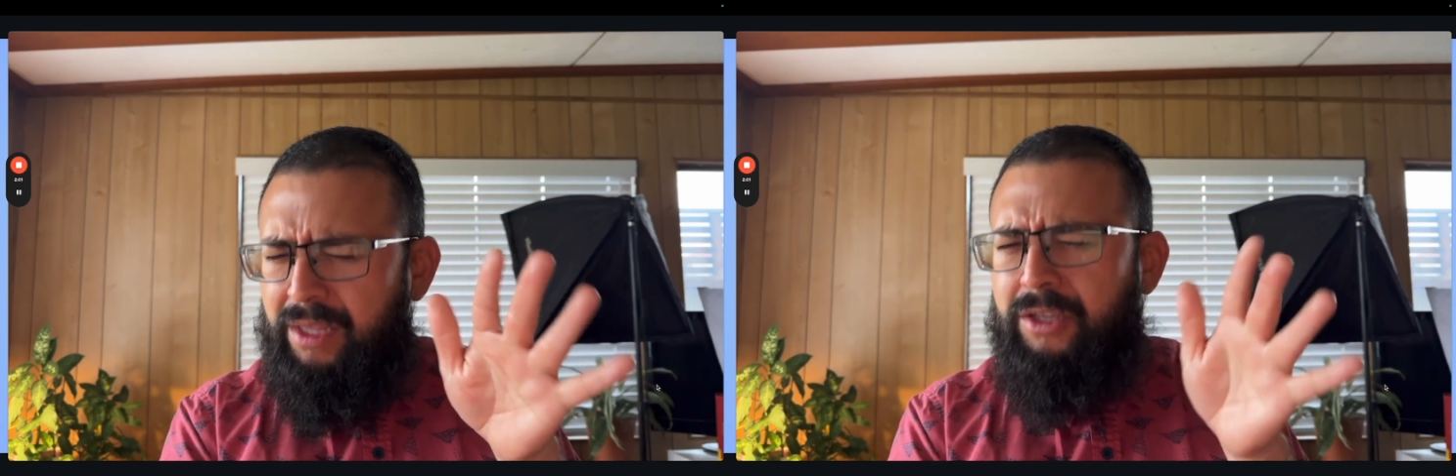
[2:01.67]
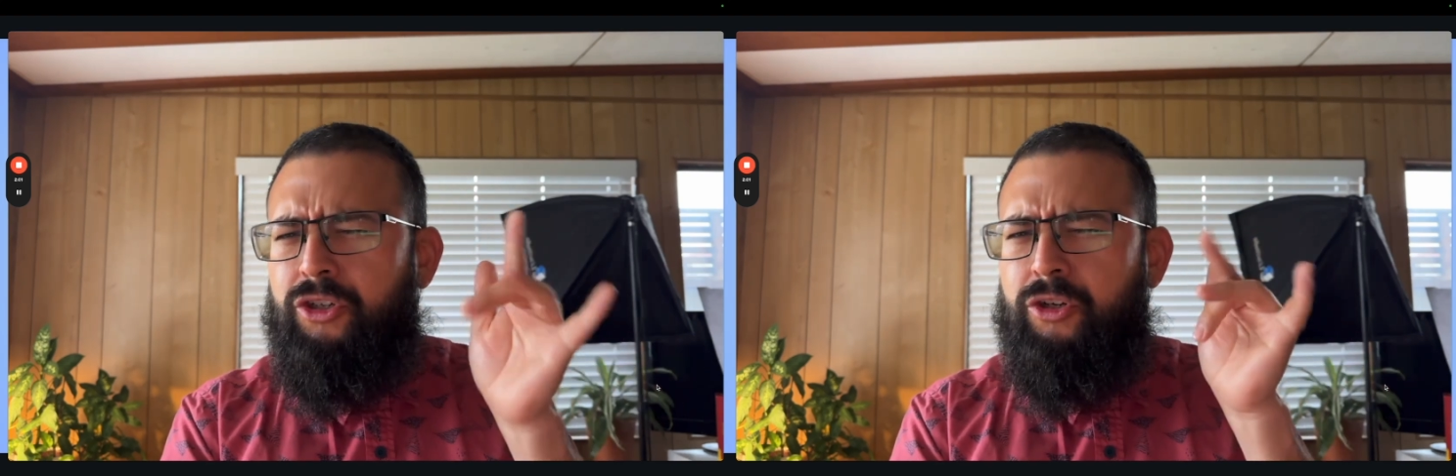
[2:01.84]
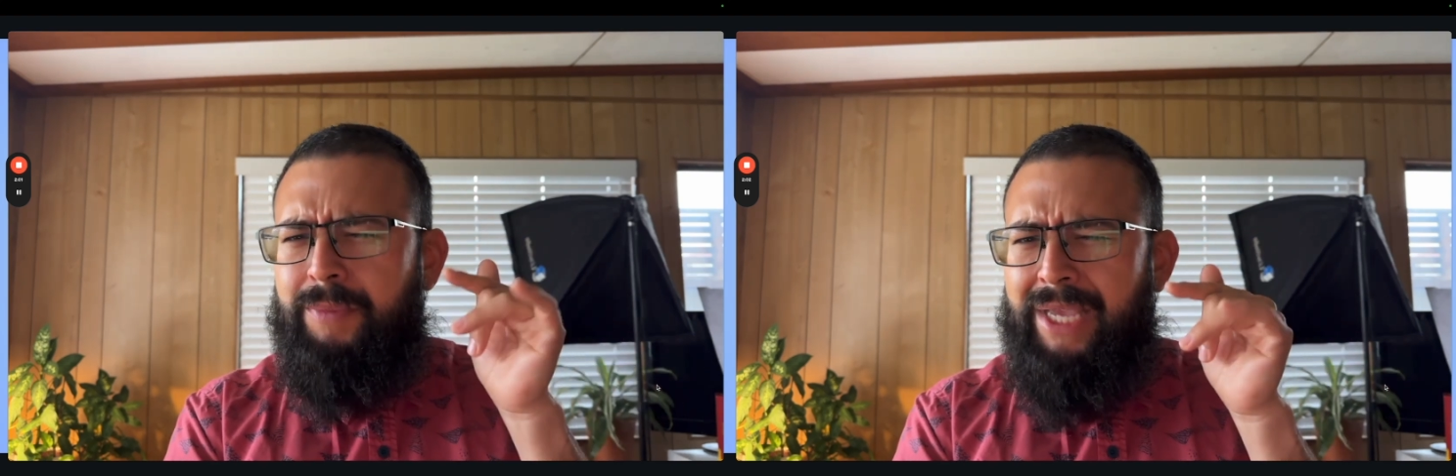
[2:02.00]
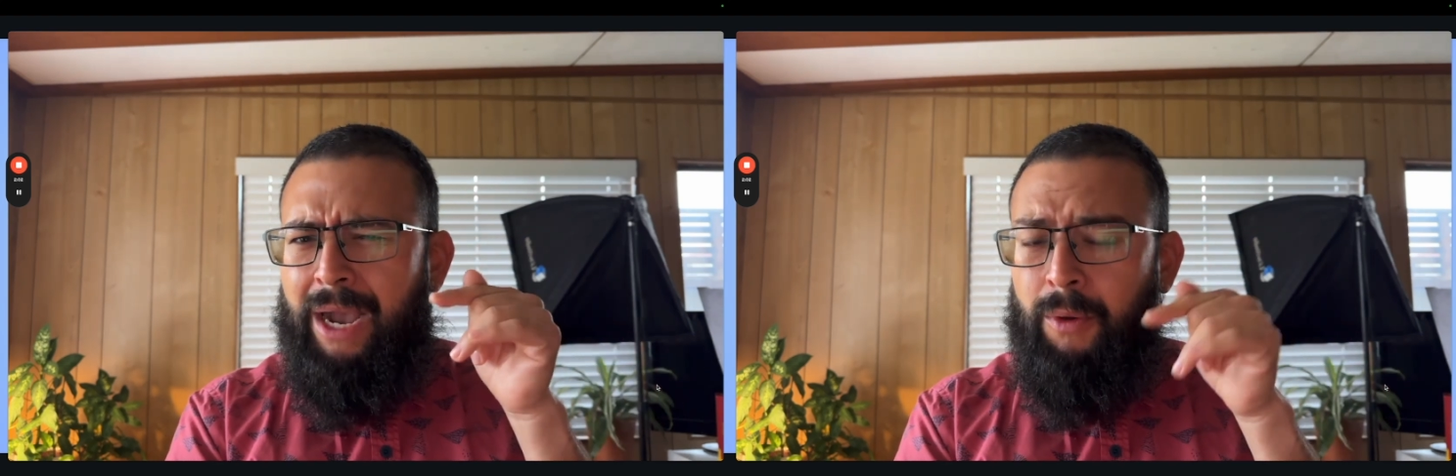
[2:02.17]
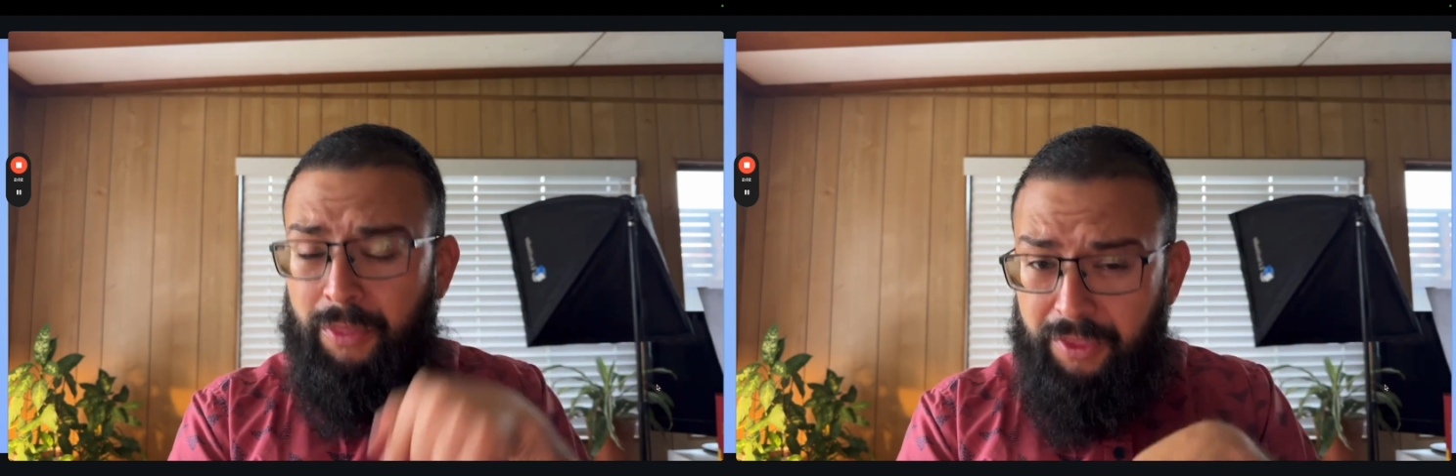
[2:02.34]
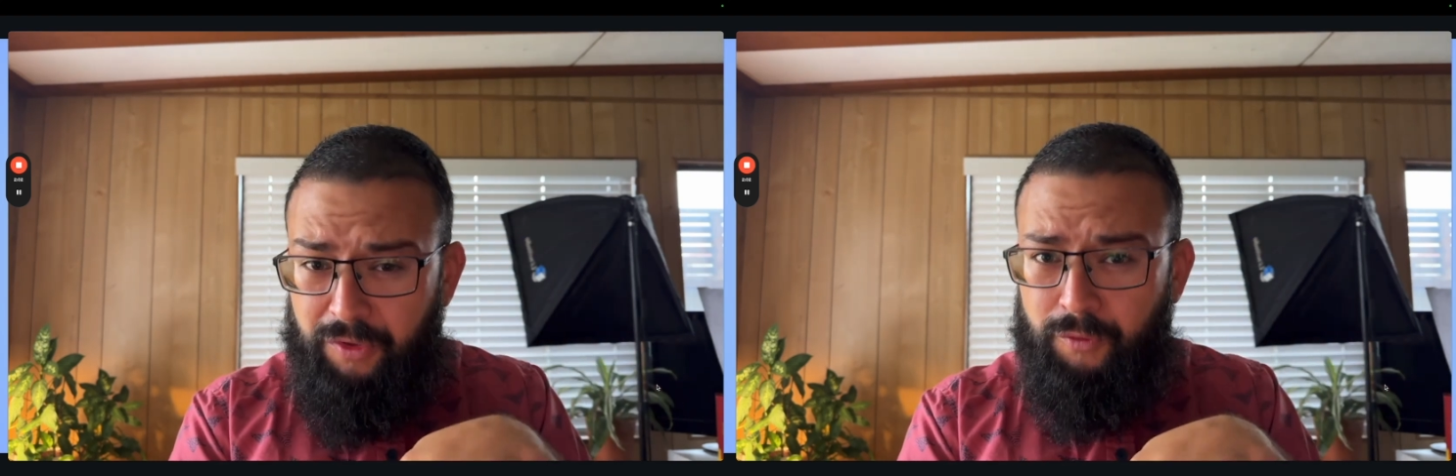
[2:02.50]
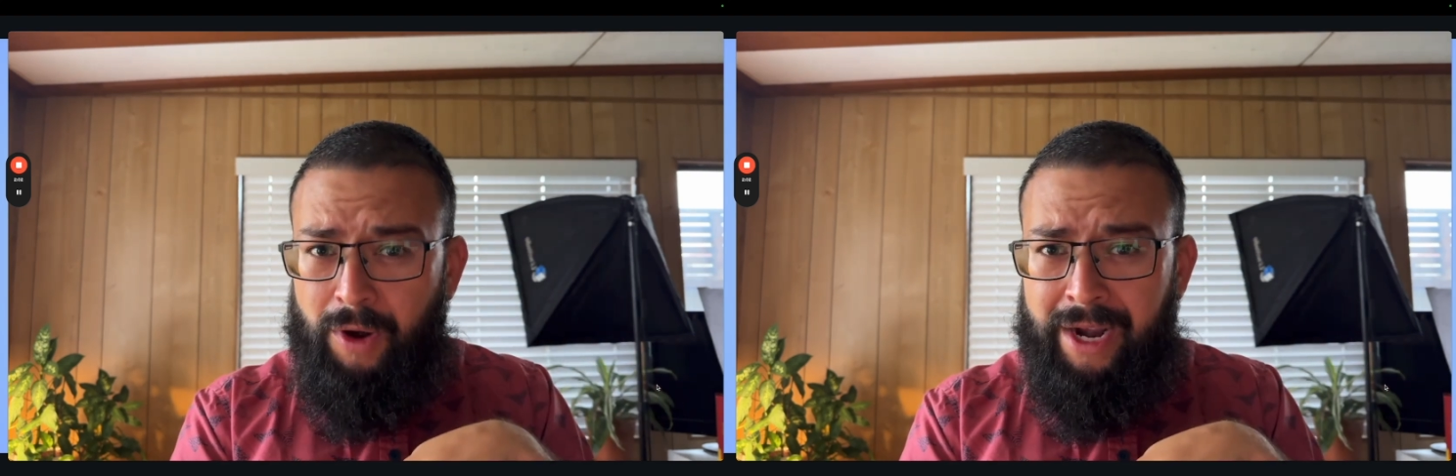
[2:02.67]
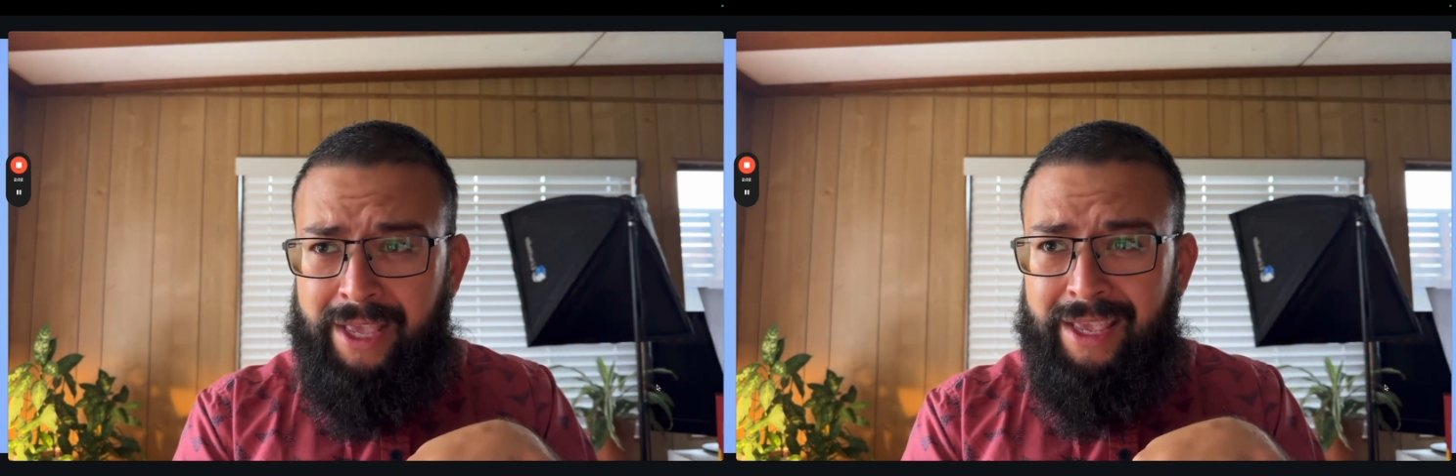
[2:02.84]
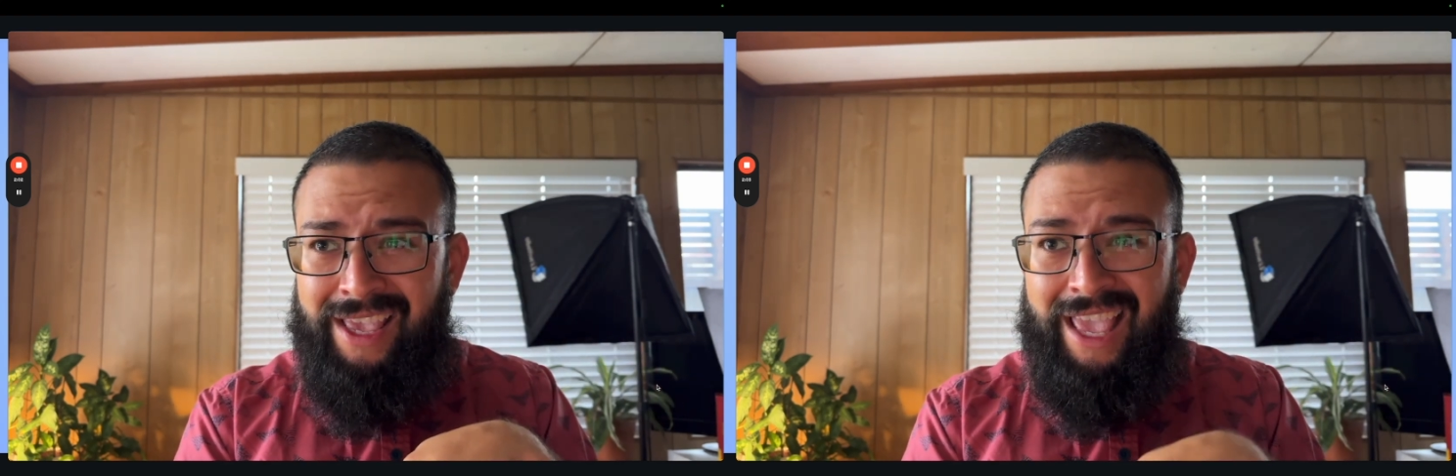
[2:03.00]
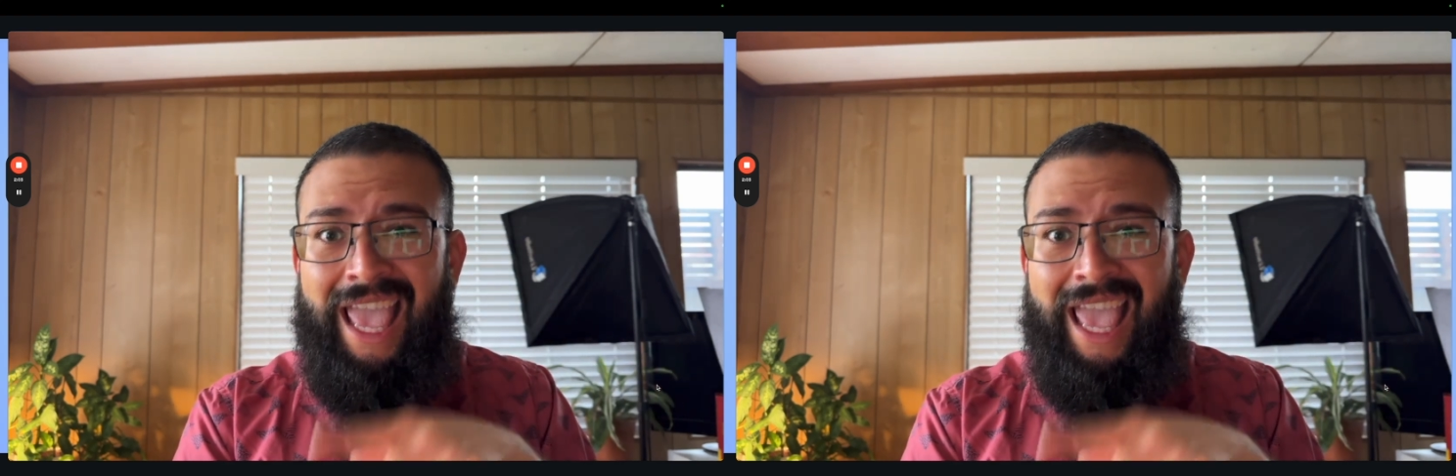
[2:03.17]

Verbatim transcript: should be out this Friday.